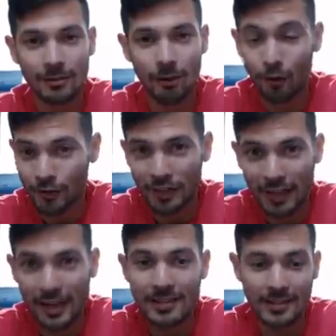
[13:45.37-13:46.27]
often the
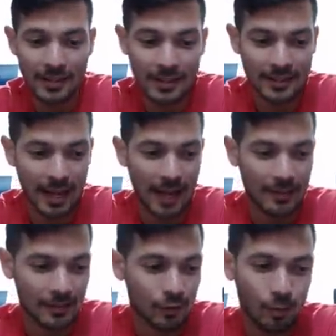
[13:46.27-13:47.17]
case, is
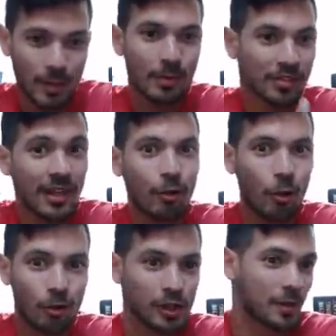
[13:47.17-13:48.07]
that, you know, people sell
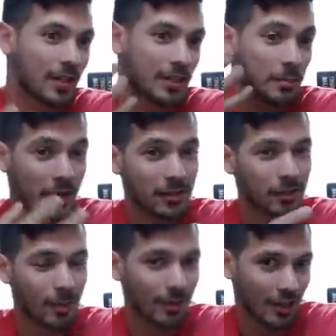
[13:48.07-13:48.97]
courses because the money's
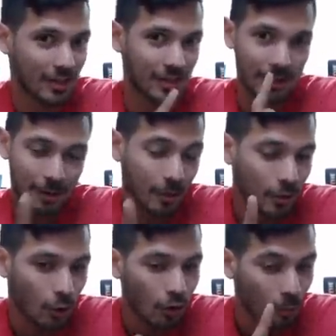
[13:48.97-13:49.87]
so much easier. Now I'm going
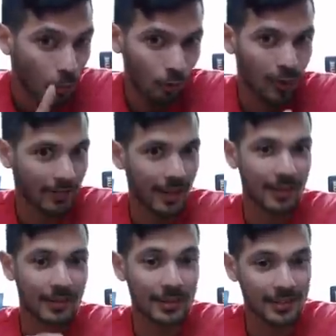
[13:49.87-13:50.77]
to talk more about
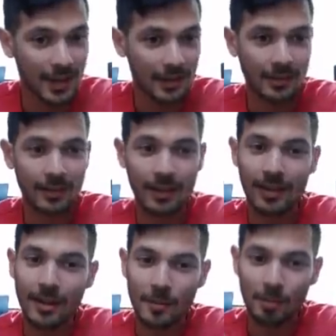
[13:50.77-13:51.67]
that in a second,
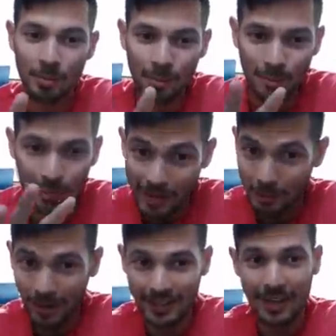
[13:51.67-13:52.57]
but in
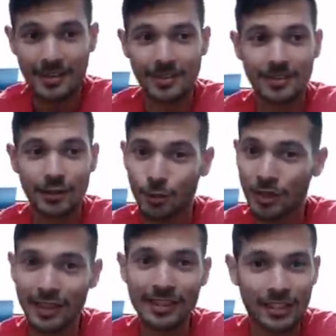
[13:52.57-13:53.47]
my case,
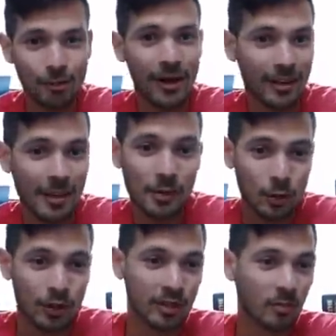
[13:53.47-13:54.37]
doing things the way that I'm
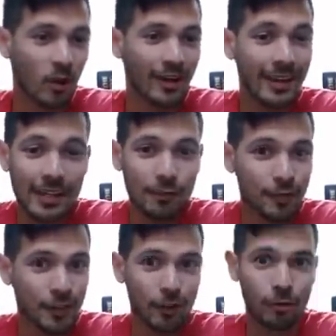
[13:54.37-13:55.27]
doing them, where each
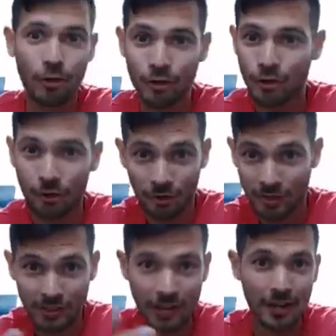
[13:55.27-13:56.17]
video on on
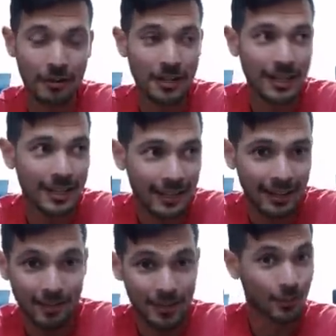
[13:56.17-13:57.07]
this channel,
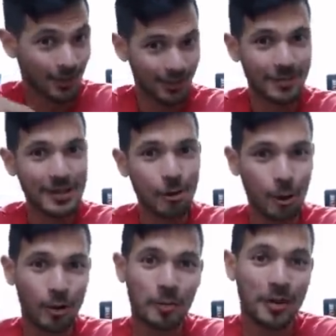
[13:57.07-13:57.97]
um, this one's going to be a
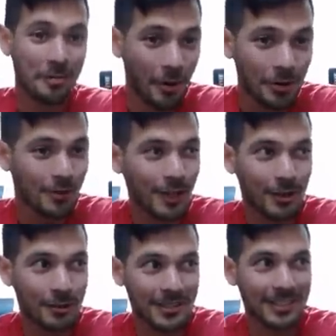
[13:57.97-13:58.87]
quick one, but most
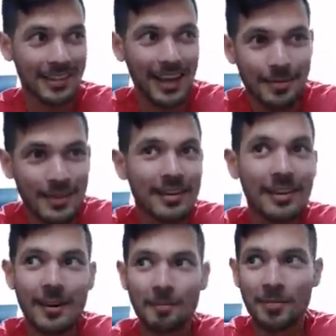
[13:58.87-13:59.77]
videos take me
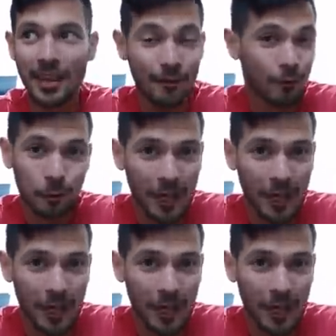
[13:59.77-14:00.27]
a full